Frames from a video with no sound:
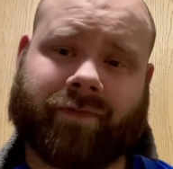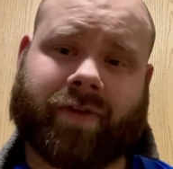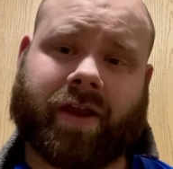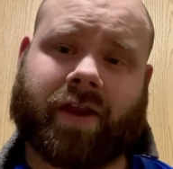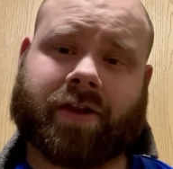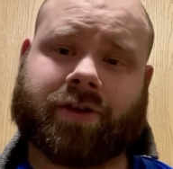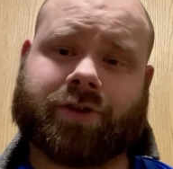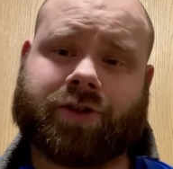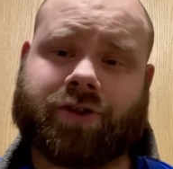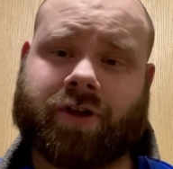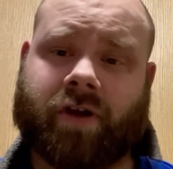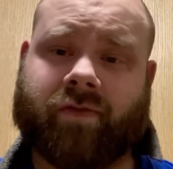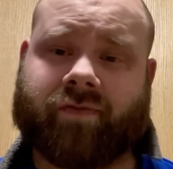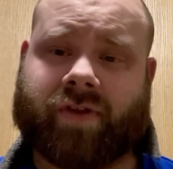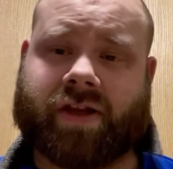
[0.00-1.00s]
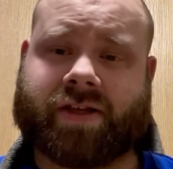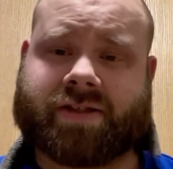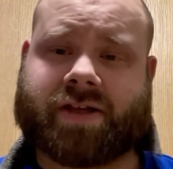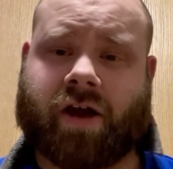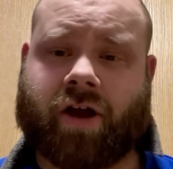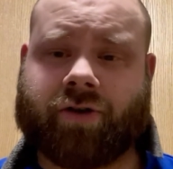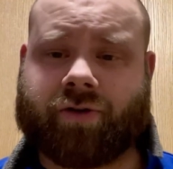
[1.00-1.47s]
They shoved these
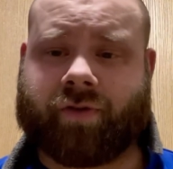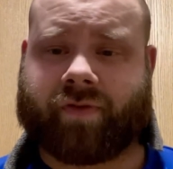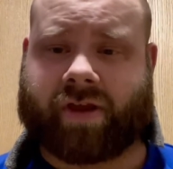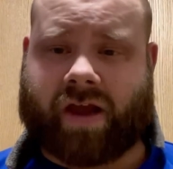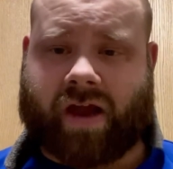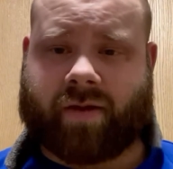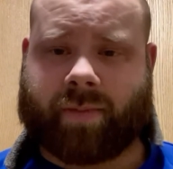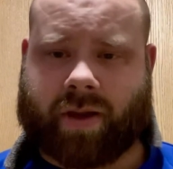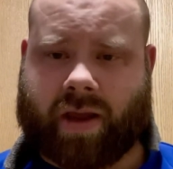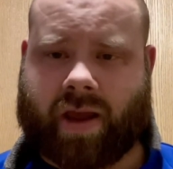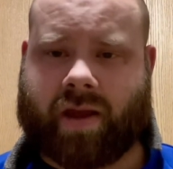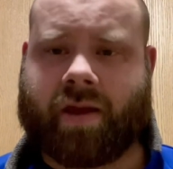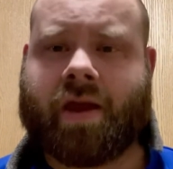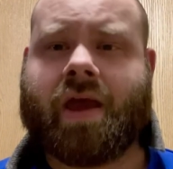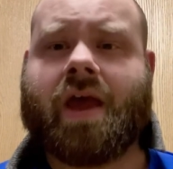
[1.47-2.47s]
under the IBA.